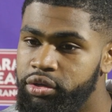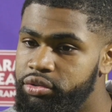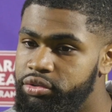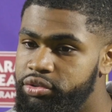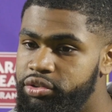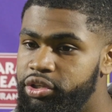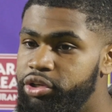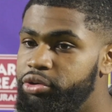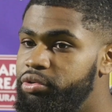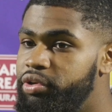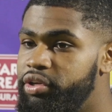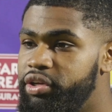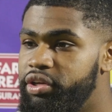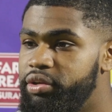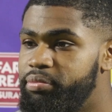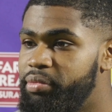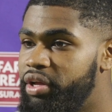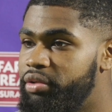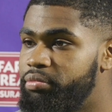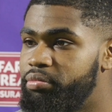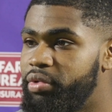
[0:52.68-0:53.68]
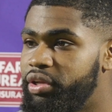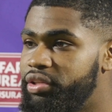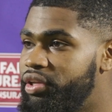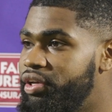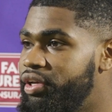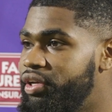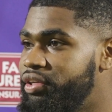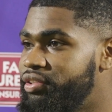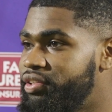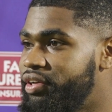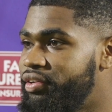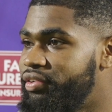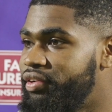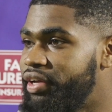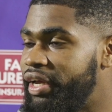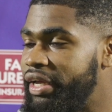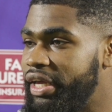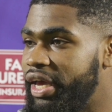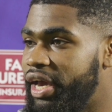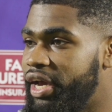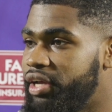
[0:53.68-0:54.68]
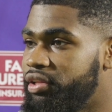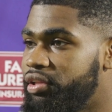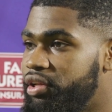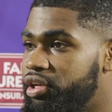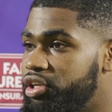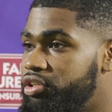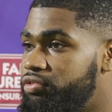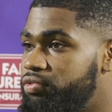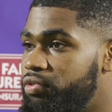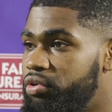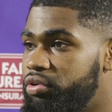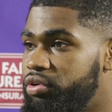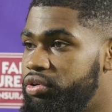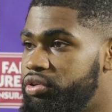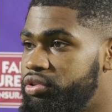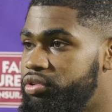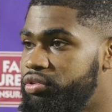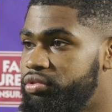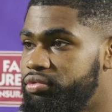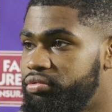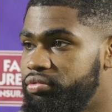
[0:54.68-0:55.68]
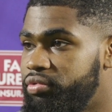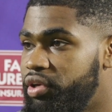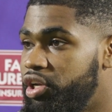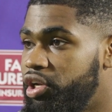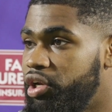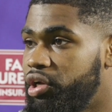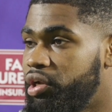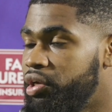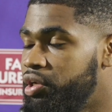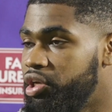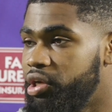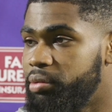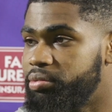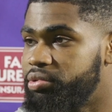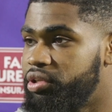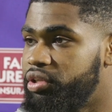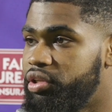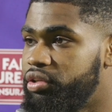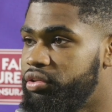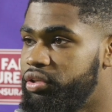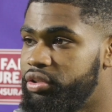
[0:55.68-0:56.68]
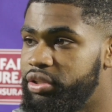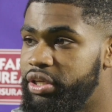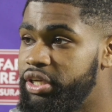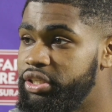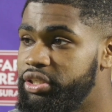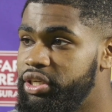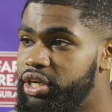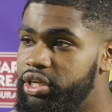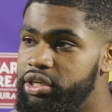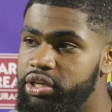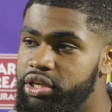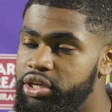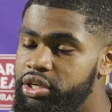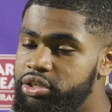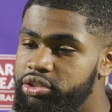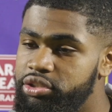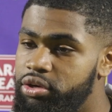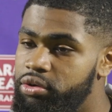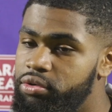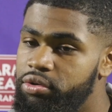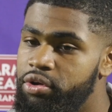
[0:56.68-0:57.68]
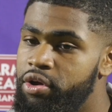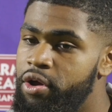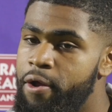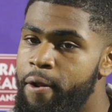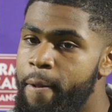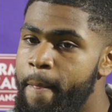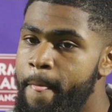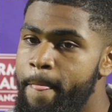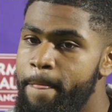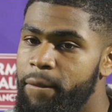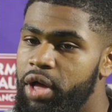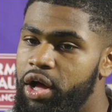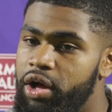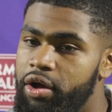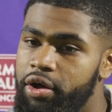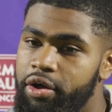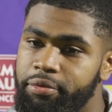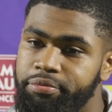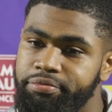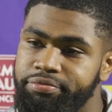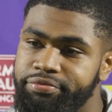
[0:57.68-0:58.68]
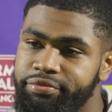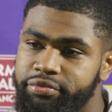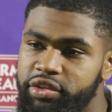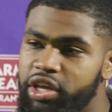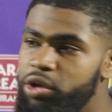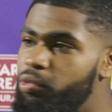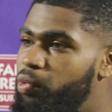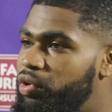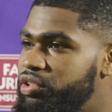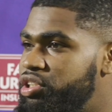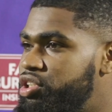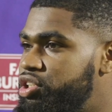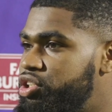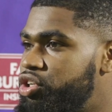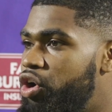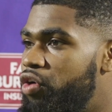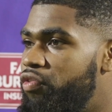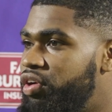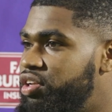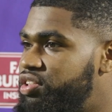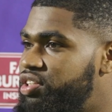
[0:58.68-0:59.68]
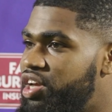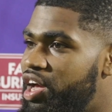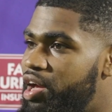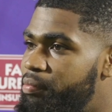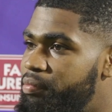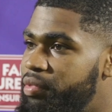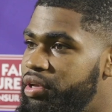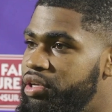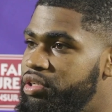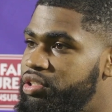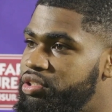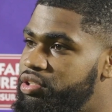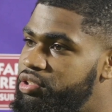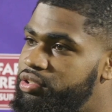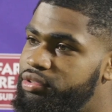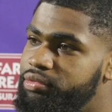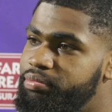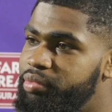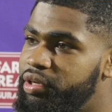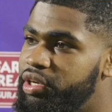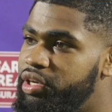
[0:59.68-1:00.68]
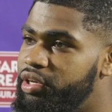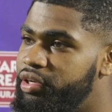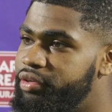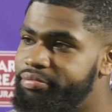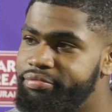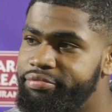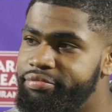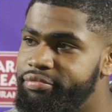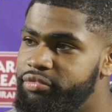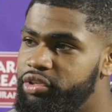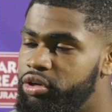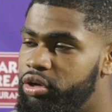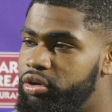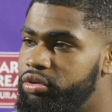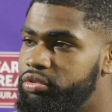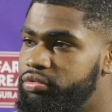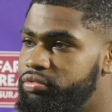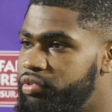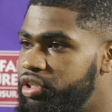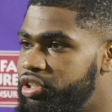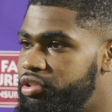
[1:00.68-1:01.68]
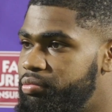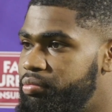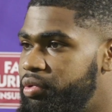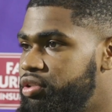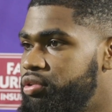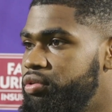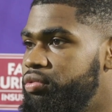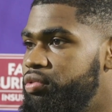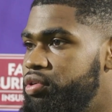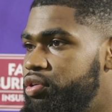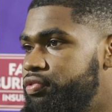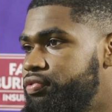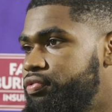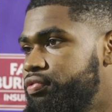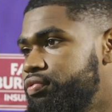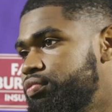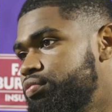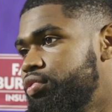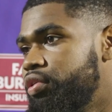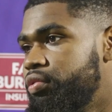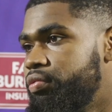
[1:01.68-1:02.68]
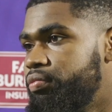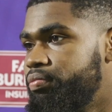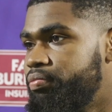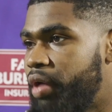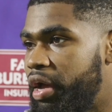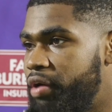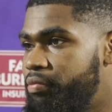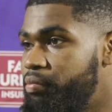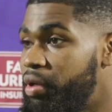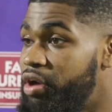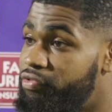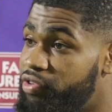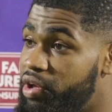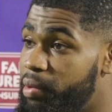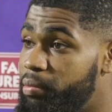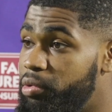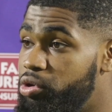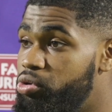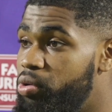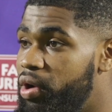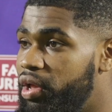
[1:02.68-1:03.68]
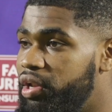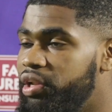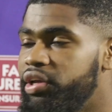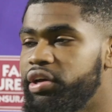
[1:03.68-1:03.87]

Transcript: still did my things at Catholic as far as any clubs and the things that I did. So it wasn't just over the top me just being, you know, dismissal of my family who I